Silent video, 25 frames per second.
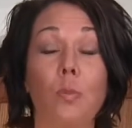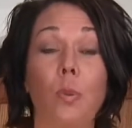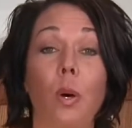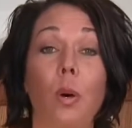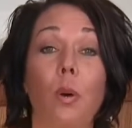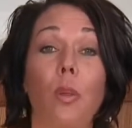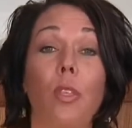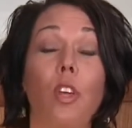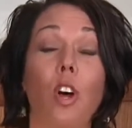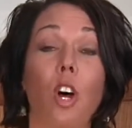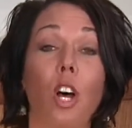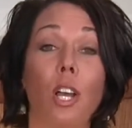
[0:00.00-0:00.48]

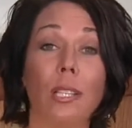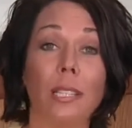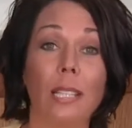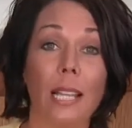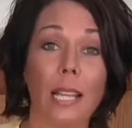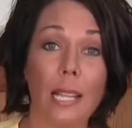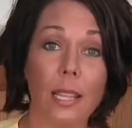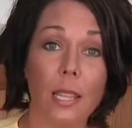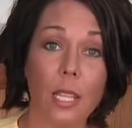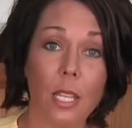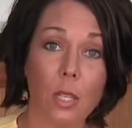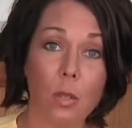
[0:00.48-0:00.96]
both
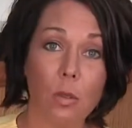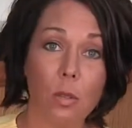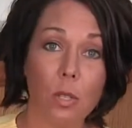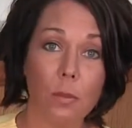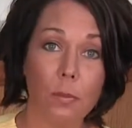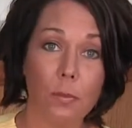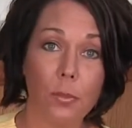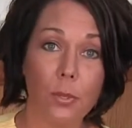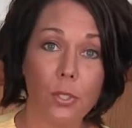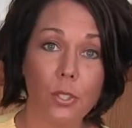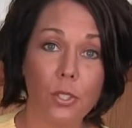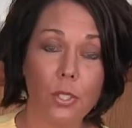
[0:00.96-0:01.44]
online that you
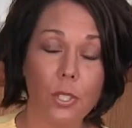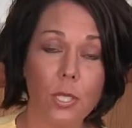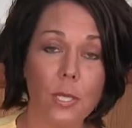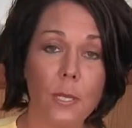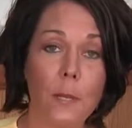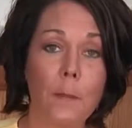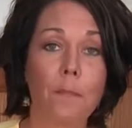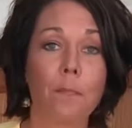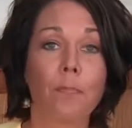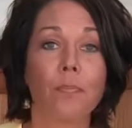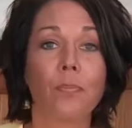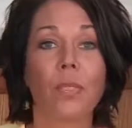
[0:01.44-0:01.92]
can
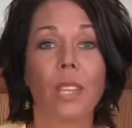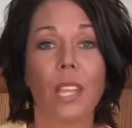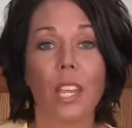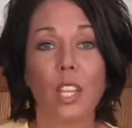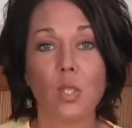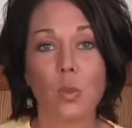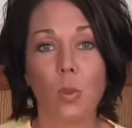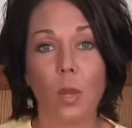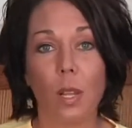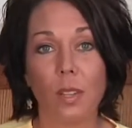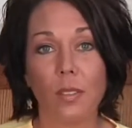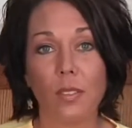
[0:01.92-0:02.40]
purchase,
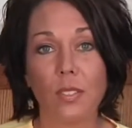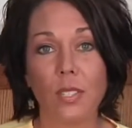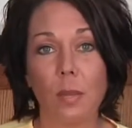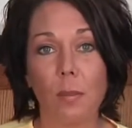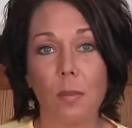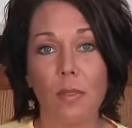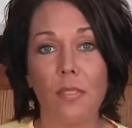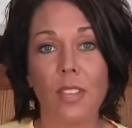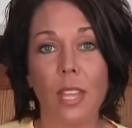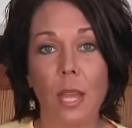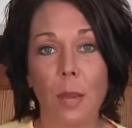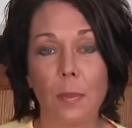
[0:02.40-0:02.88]
as well as
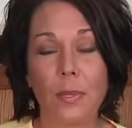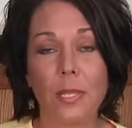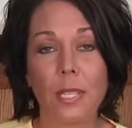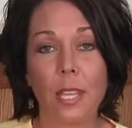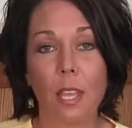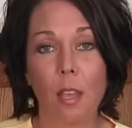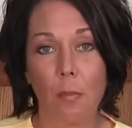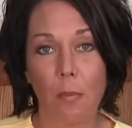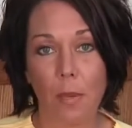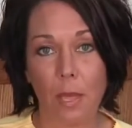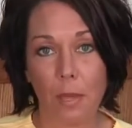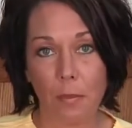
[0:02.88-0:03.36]
some of the
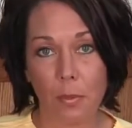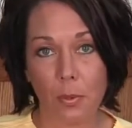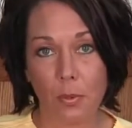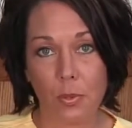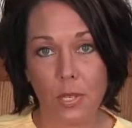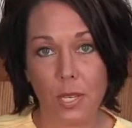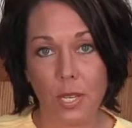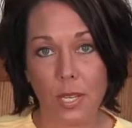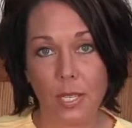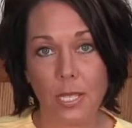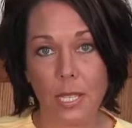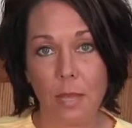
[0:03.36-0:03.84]
upscale pet
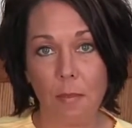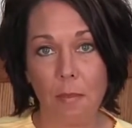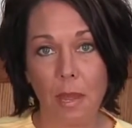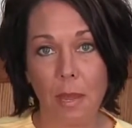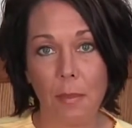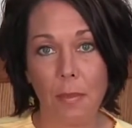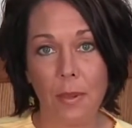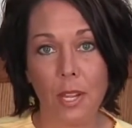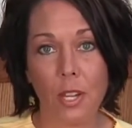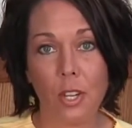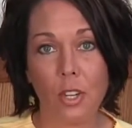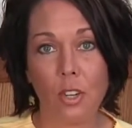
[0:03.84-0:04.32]
boutiques that
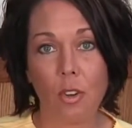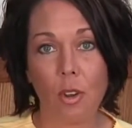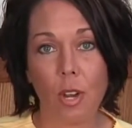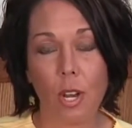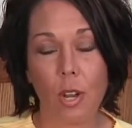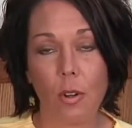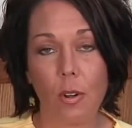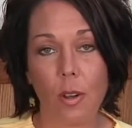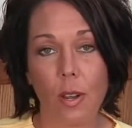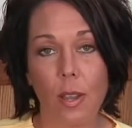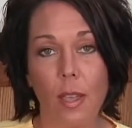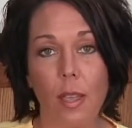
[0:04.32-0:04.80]
may be in your
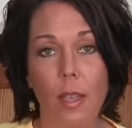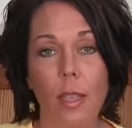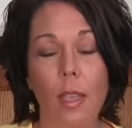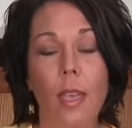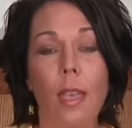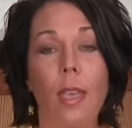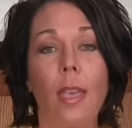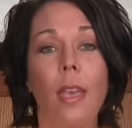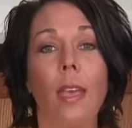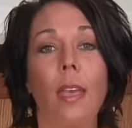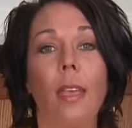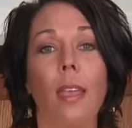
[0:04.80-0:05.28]
area.
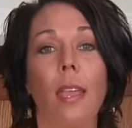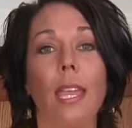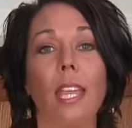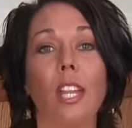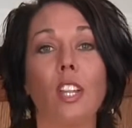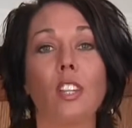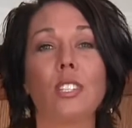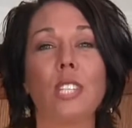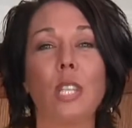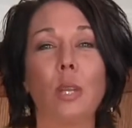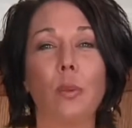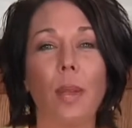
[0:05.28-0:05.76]

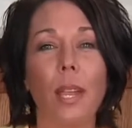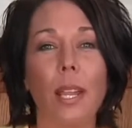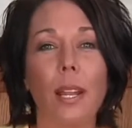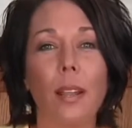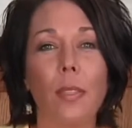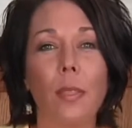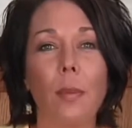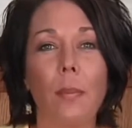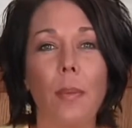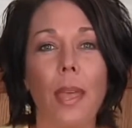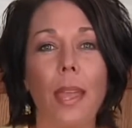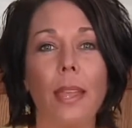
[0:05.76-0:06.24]
It'll say right
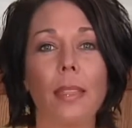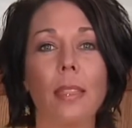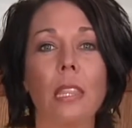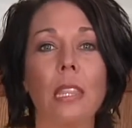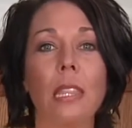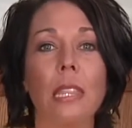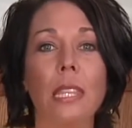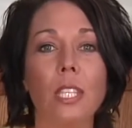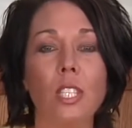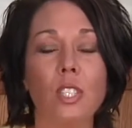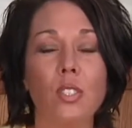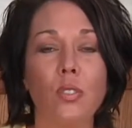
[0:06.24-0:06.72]
on the bag
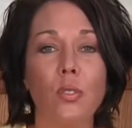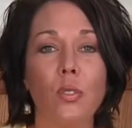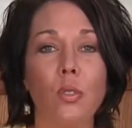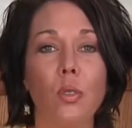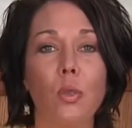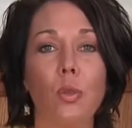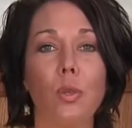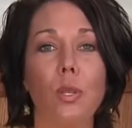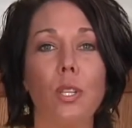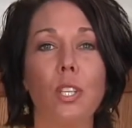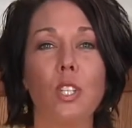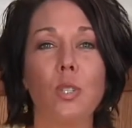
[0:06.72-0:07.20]
that this
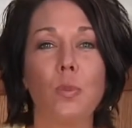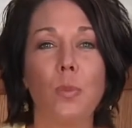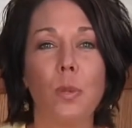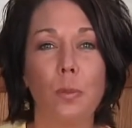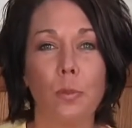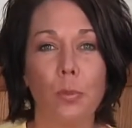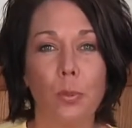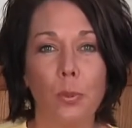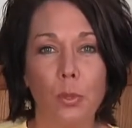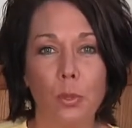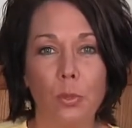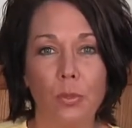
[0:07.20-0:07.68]
food has
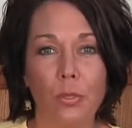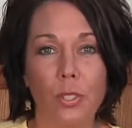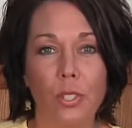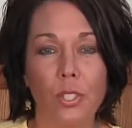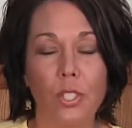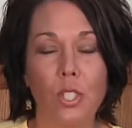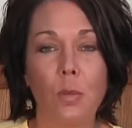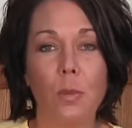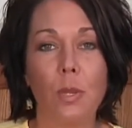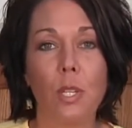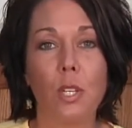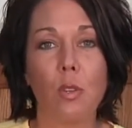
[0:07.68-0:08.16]
been
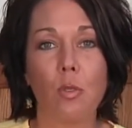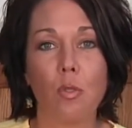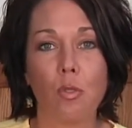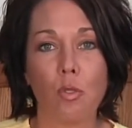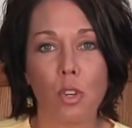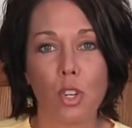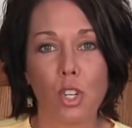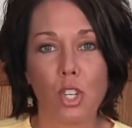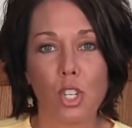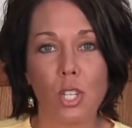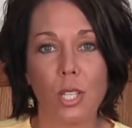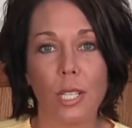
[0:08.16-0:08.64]
proven to be
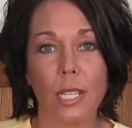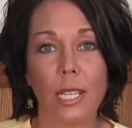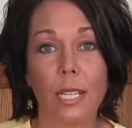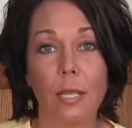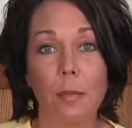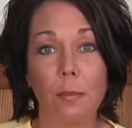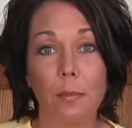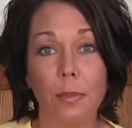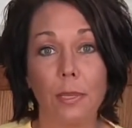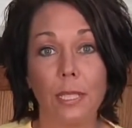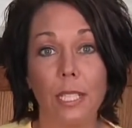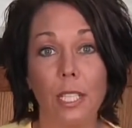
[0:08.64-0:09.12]
nutritionally
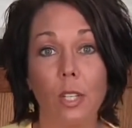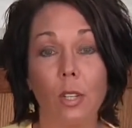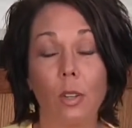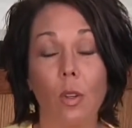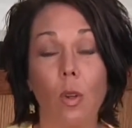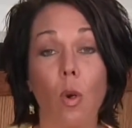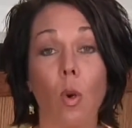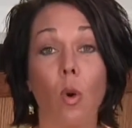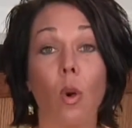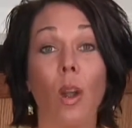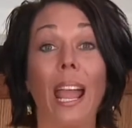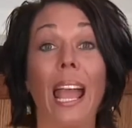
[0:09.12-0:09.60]
complete
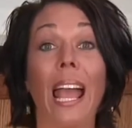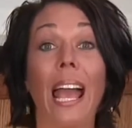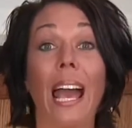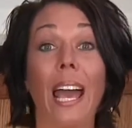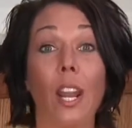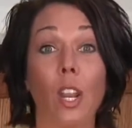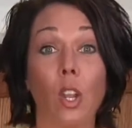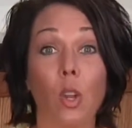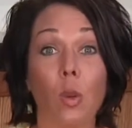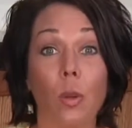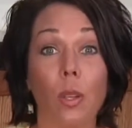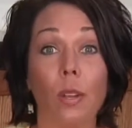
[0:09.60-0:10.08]
or
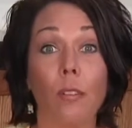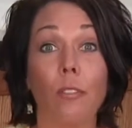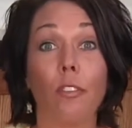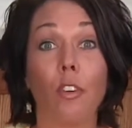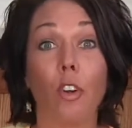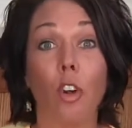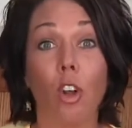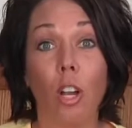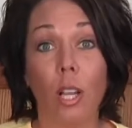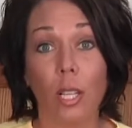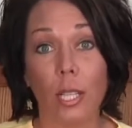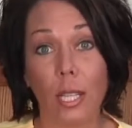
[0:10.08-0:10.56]
adequate
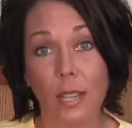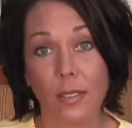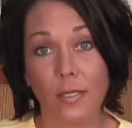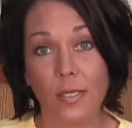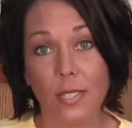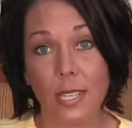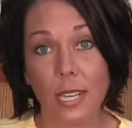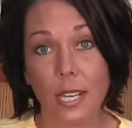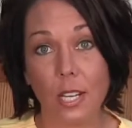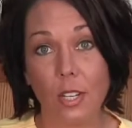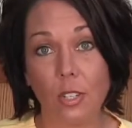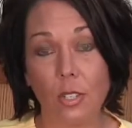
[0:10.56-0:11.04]
for all life
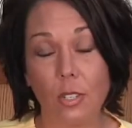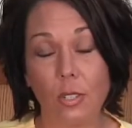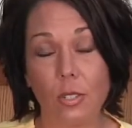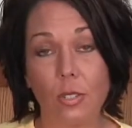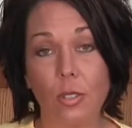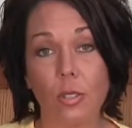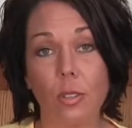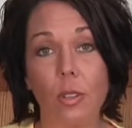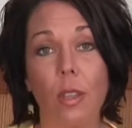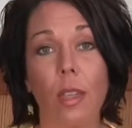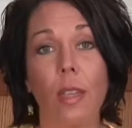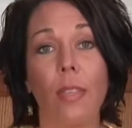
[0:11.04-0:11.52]

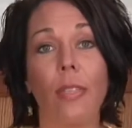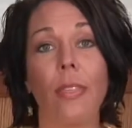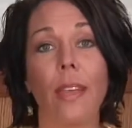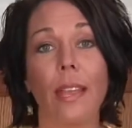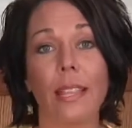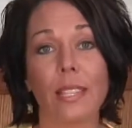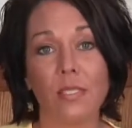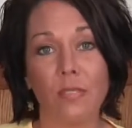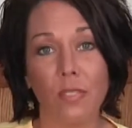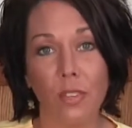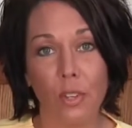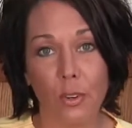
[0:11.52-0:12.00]
stages, and
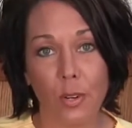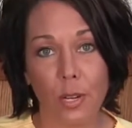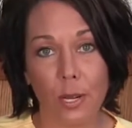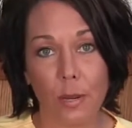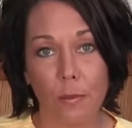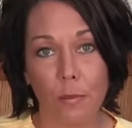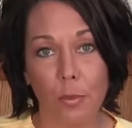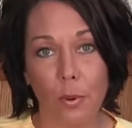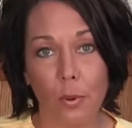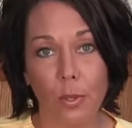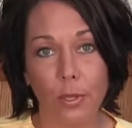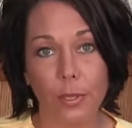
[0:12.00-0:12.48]
that's very
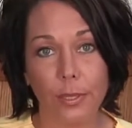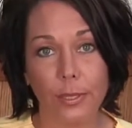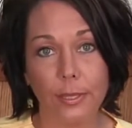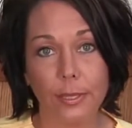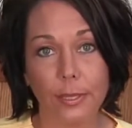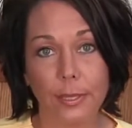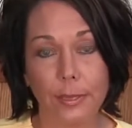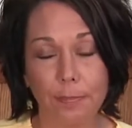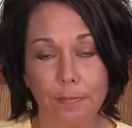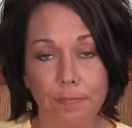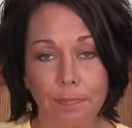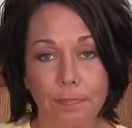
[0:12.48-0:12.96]

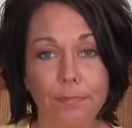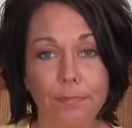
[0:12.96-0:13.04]
important.